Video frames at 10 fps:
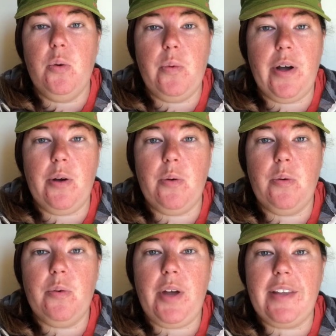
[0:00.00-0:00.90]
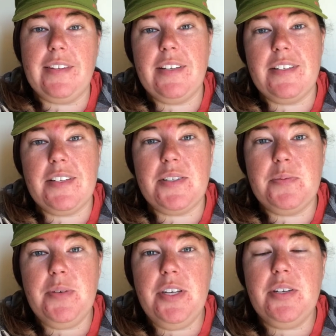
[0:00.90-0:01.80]
Well, at the end of this
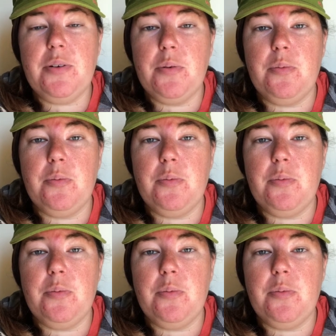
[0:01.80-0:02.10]
week,